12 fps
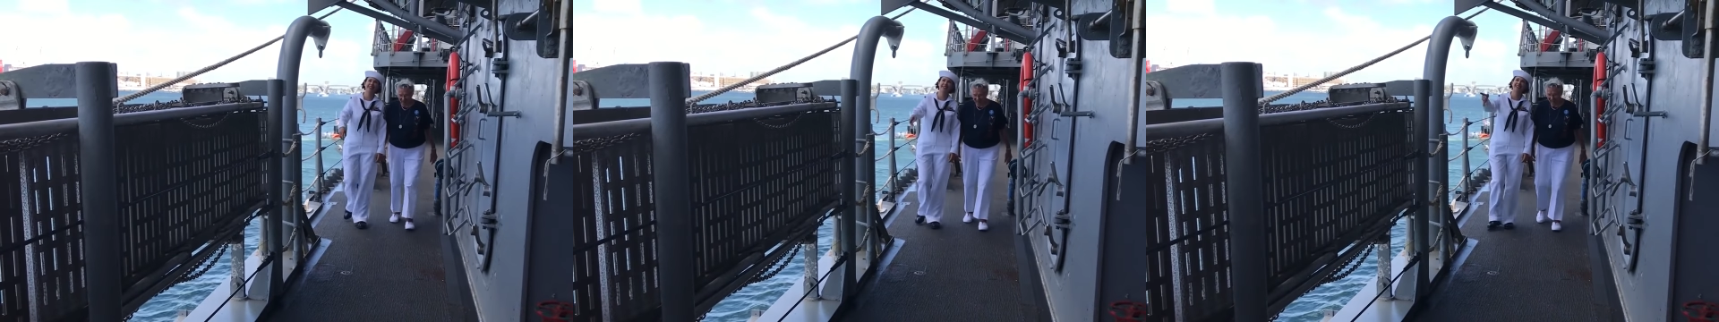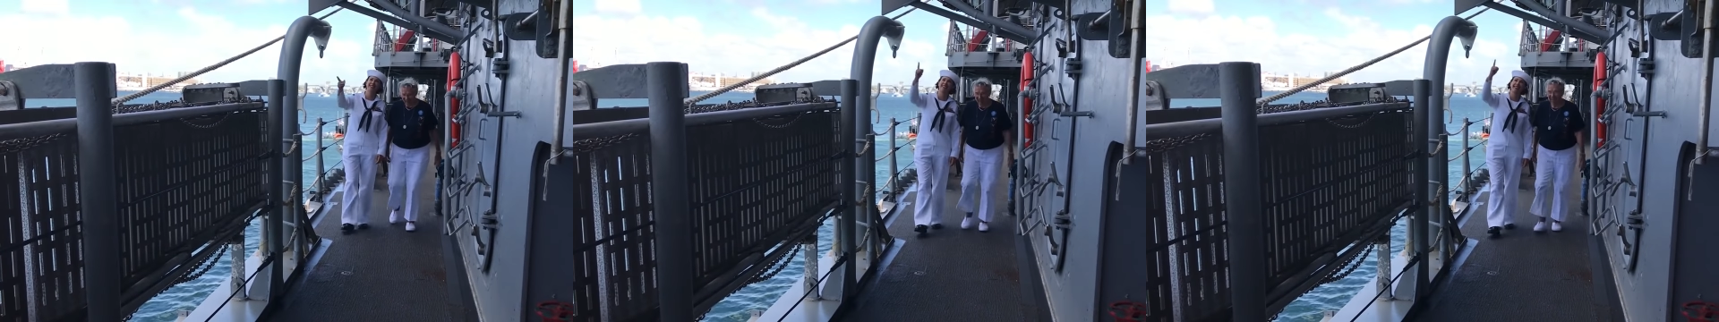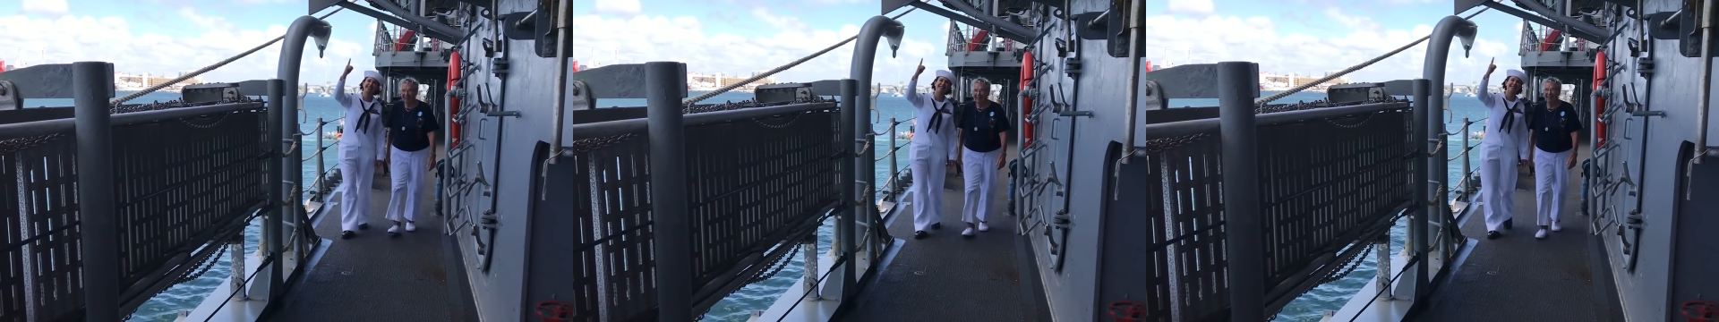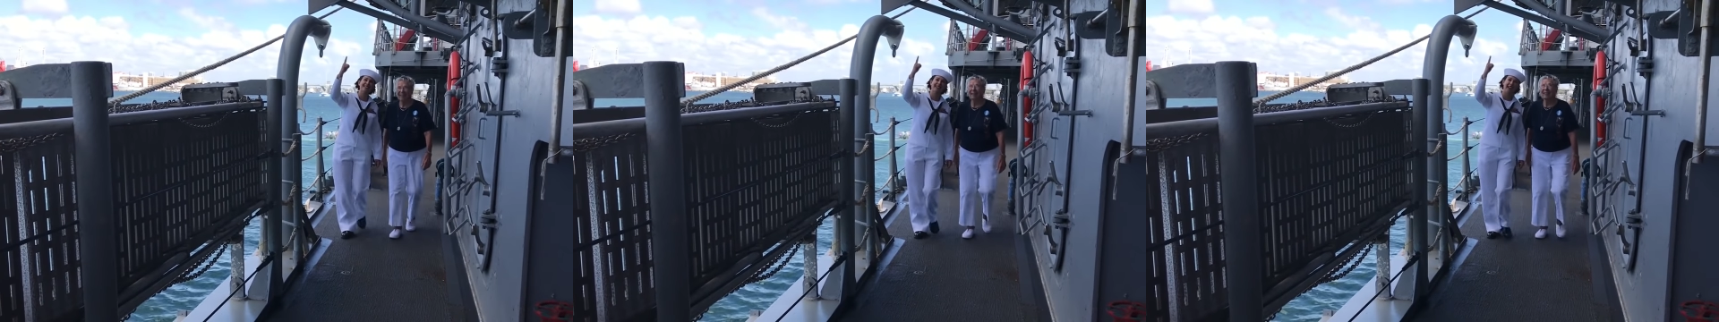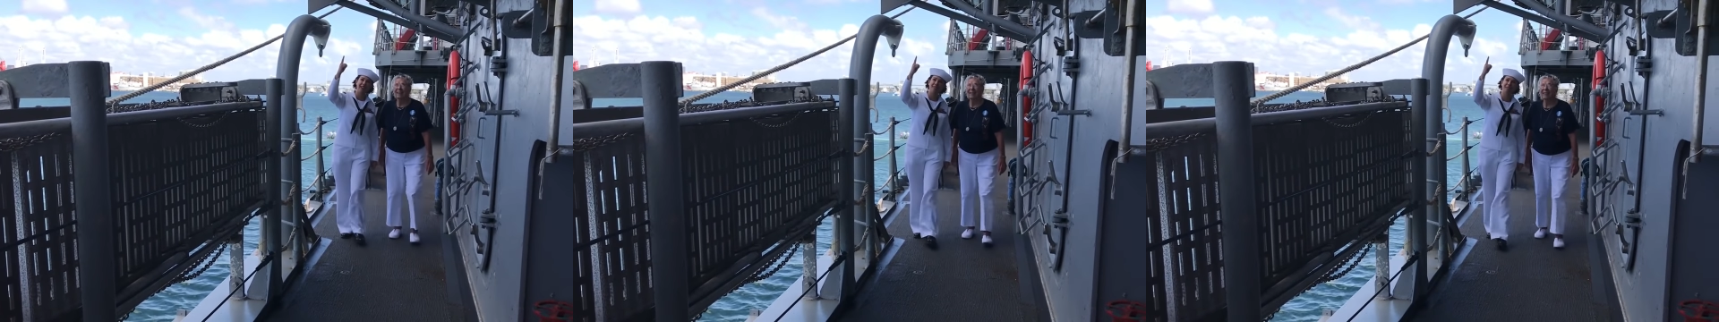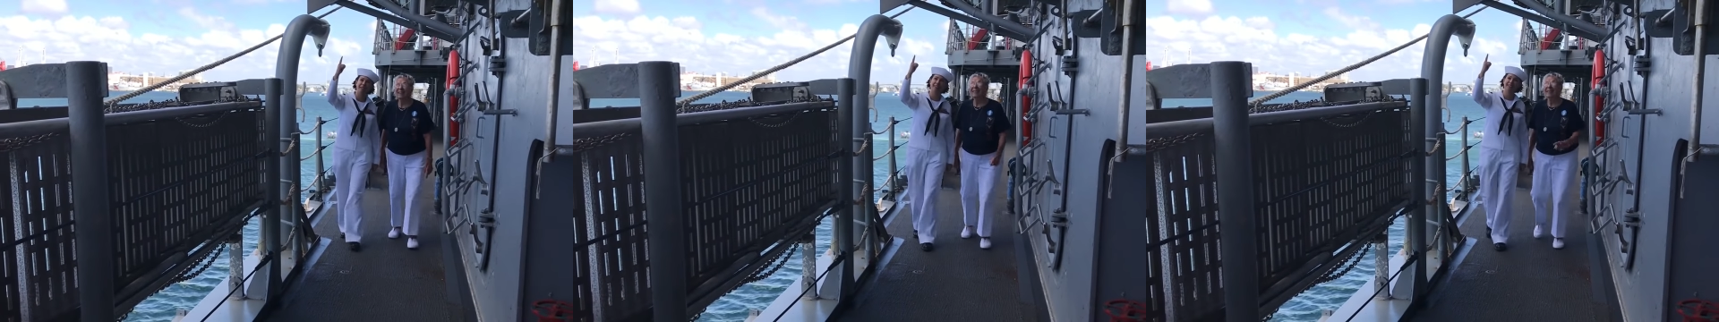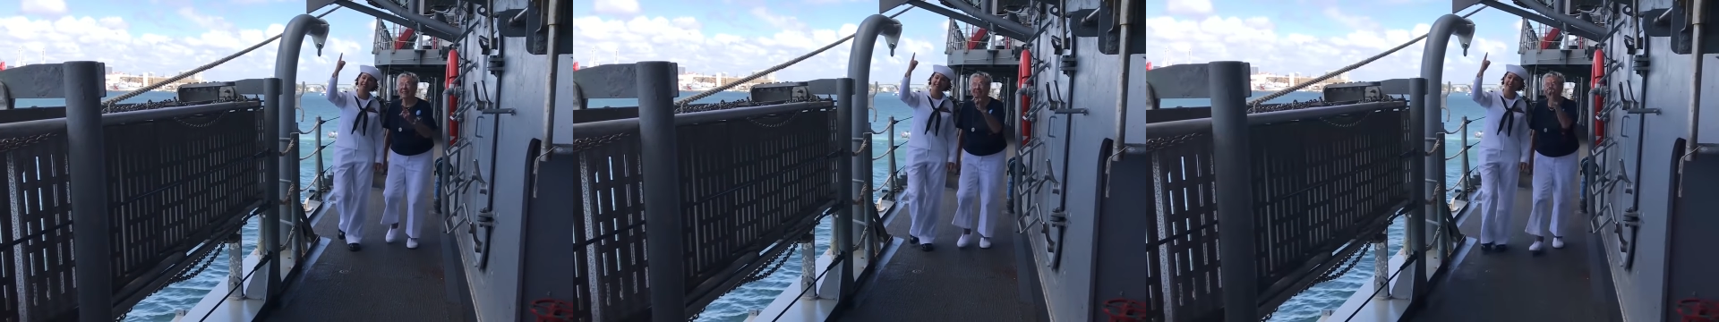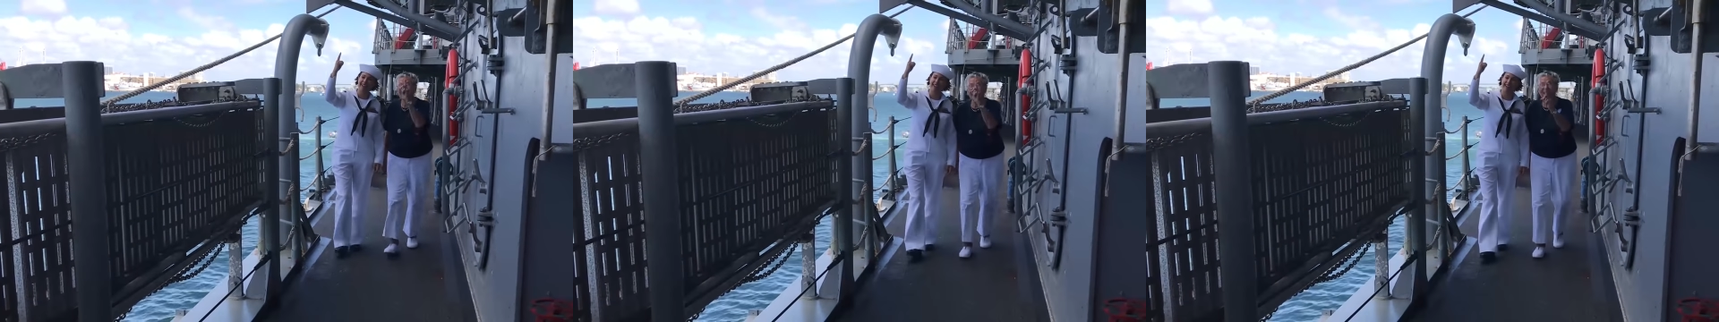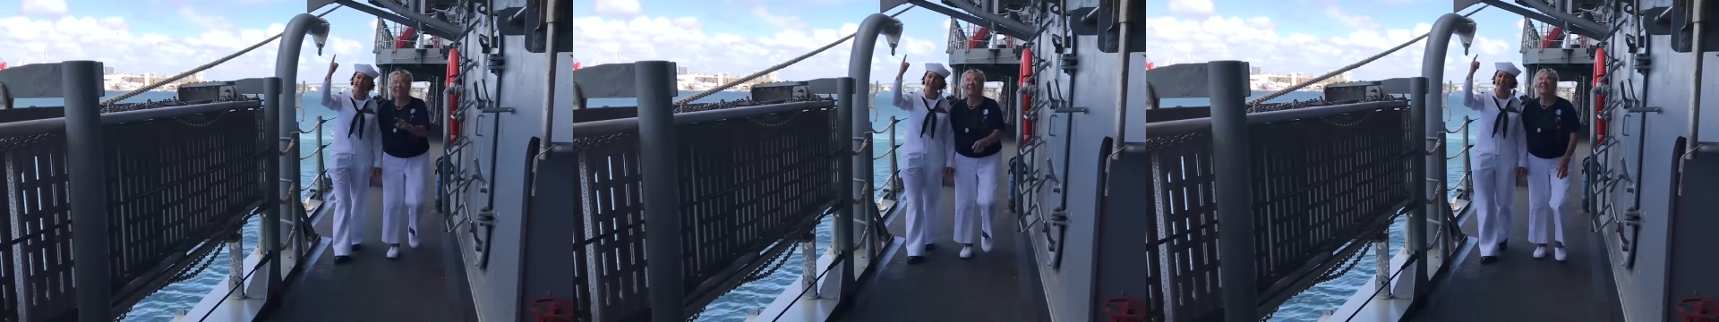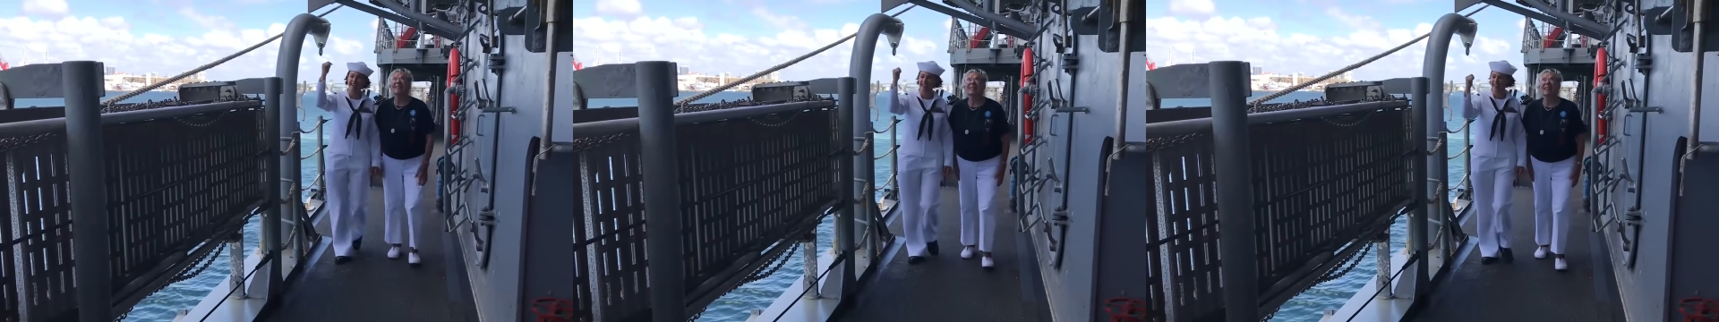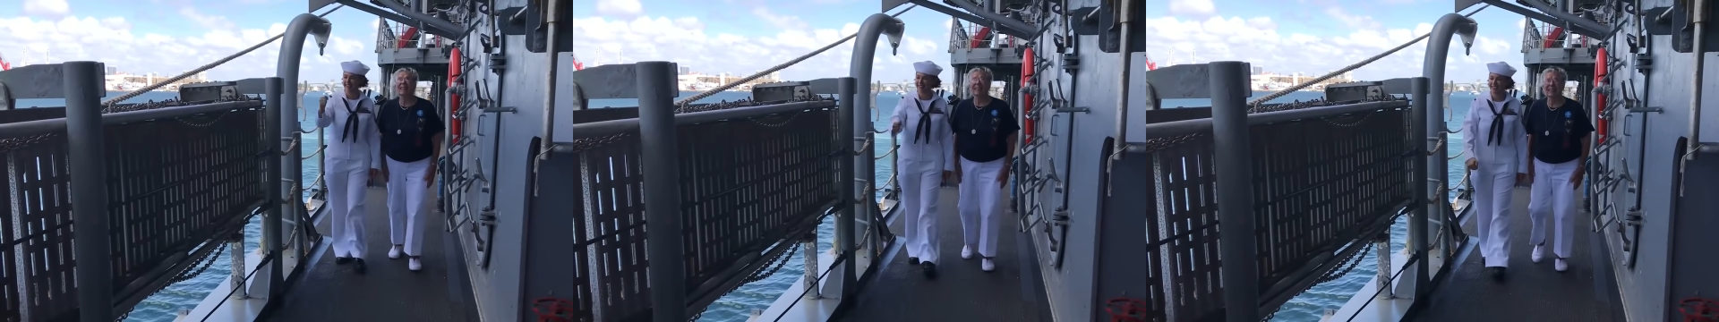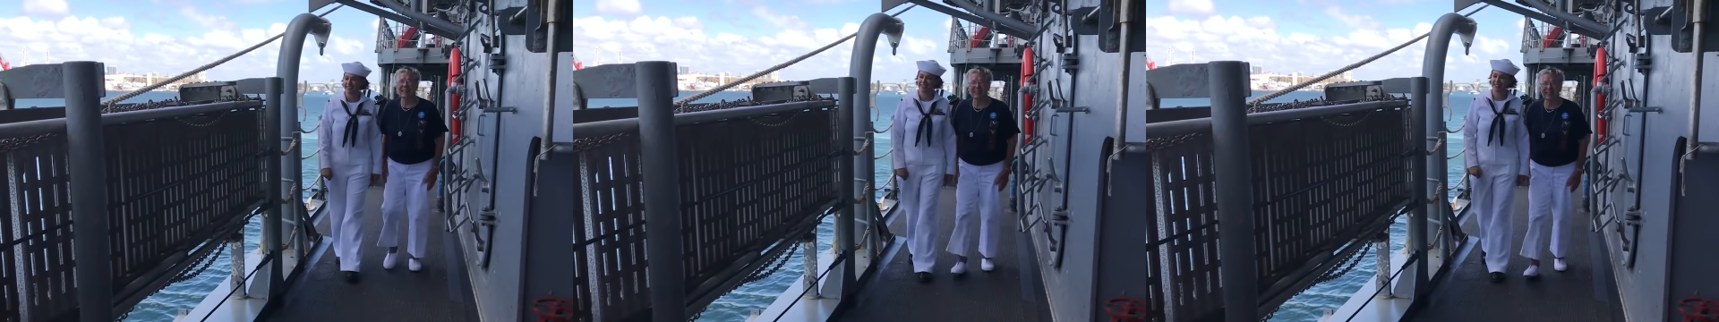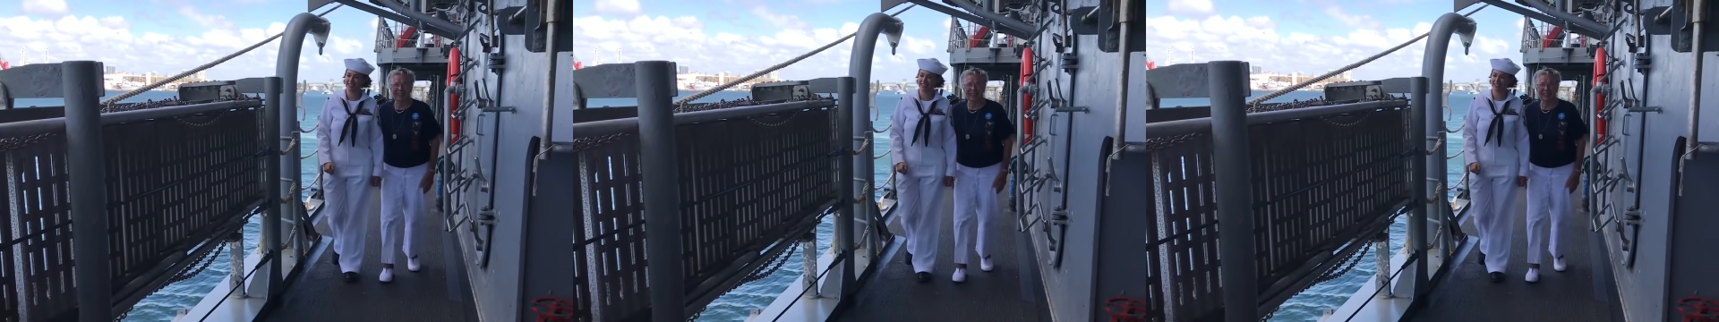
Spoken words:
Nobody's mouth can be seen.